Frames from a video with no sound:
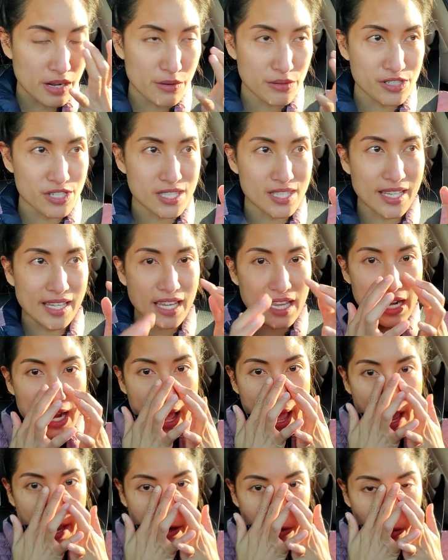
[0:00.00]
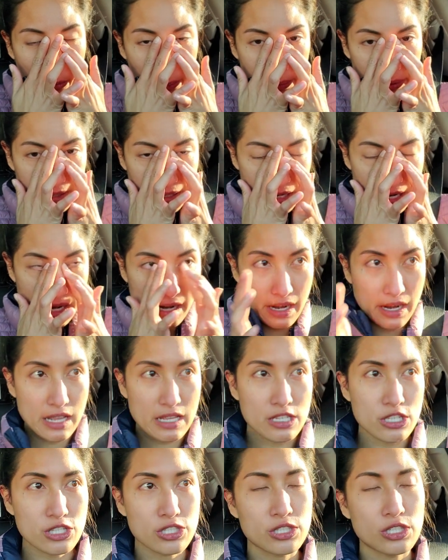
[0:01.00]
just like an eye-opener
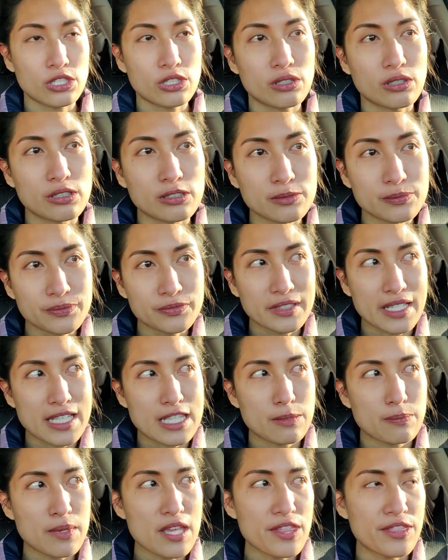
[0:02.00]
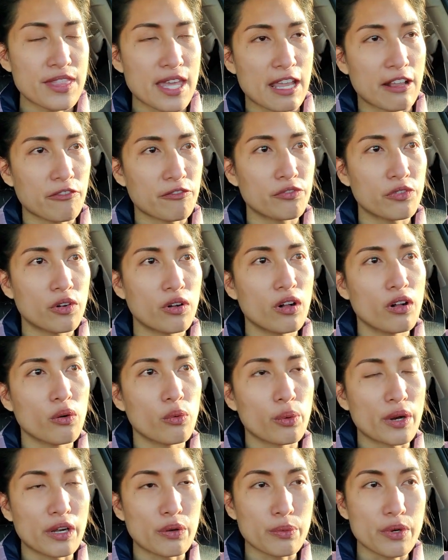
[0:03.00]
as to, let's be thankful
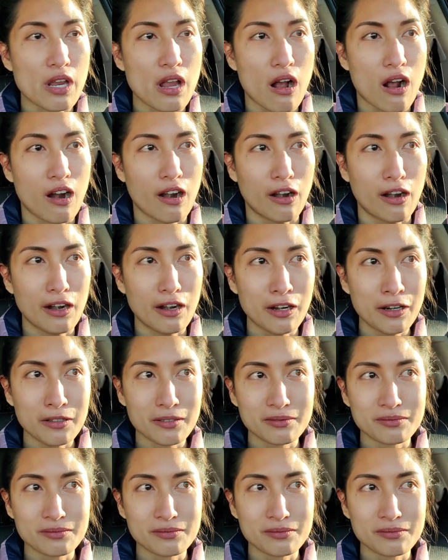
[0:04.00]
where we are.